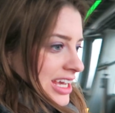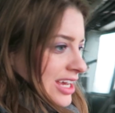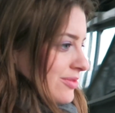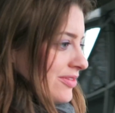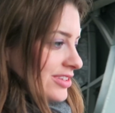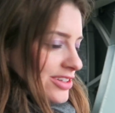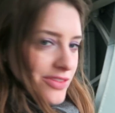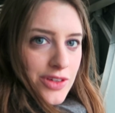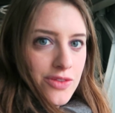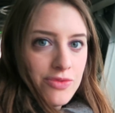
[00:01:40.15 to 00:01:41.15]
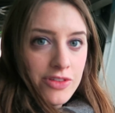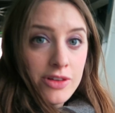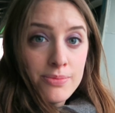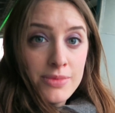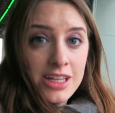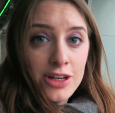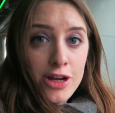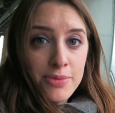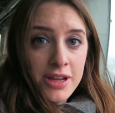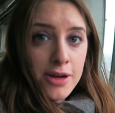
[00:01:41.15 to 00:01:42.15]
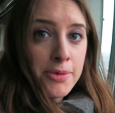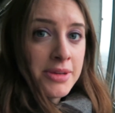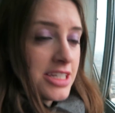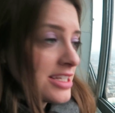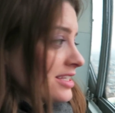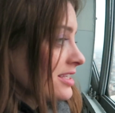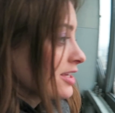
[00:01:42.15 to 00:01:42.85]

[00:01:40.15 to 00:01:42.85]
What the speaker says: and we have a little view of mini Europe here, which is